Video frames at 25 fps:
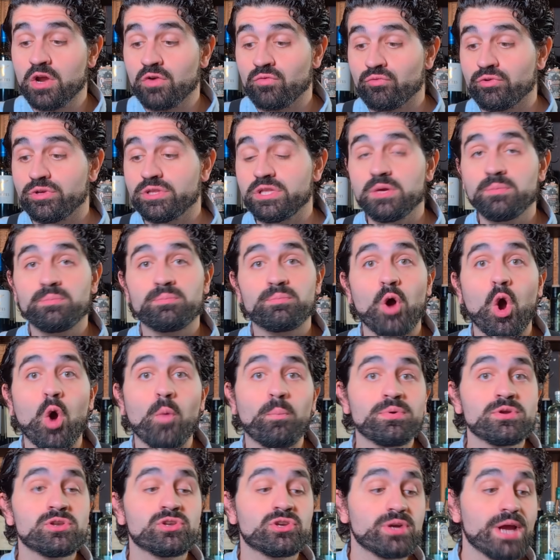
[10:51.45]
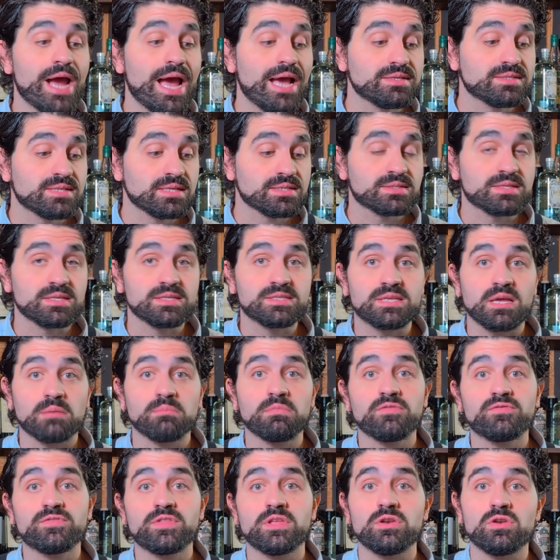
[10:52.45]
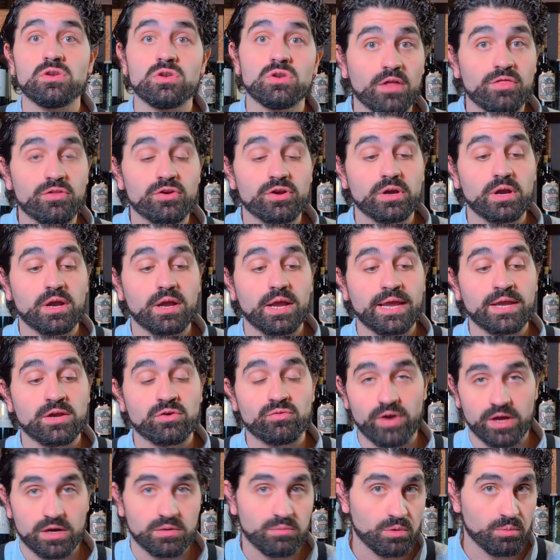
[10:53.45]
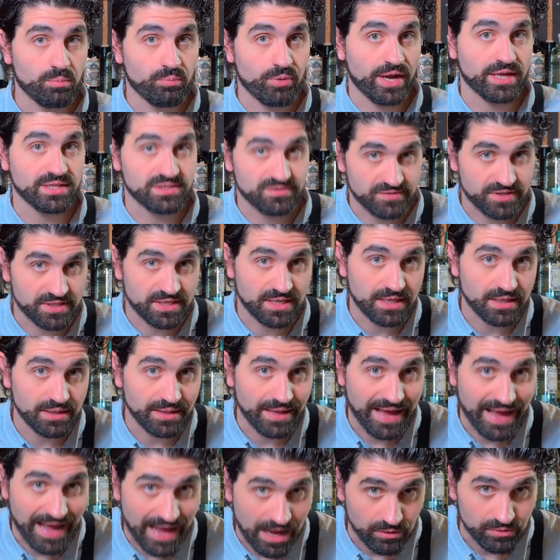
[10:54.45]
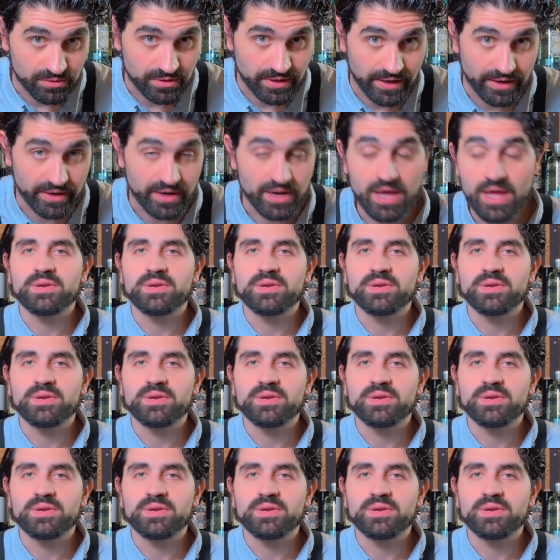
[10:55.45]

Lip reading: really opened your eyes as to some of the other incredible brands of tequila out there.